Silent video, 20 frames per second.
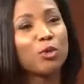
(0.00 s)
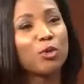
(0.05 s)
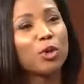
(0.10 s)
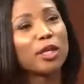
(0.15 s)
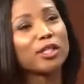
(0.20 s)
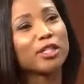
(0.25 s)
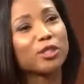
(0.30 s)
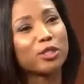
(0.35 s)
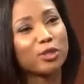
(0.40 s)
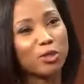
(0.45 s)

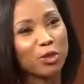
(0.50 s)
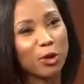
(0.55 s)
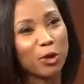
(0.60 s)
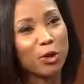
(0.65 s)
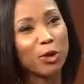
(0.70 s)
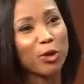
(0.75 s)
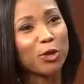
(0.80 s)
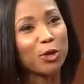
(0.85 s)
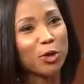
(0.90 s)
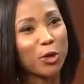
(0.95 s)
want to
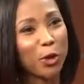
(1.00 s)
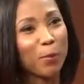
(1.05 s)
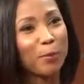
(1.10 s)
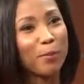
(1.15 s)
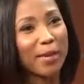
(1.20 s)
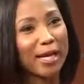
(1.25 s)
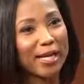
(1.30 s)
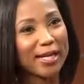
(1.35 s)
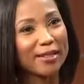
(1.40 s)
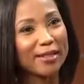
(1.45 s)
discern your
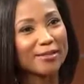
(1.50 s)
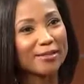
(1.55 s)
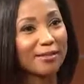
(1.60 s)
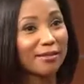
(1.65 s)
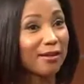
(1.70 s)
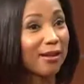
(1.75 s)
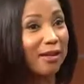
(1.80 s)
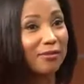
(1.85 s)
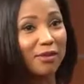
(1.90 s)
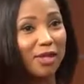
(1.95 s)
mate's
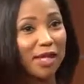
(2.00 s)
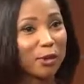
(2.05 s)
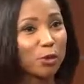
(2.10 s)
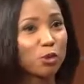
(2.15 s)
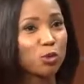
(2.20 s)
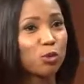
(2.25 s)
love language.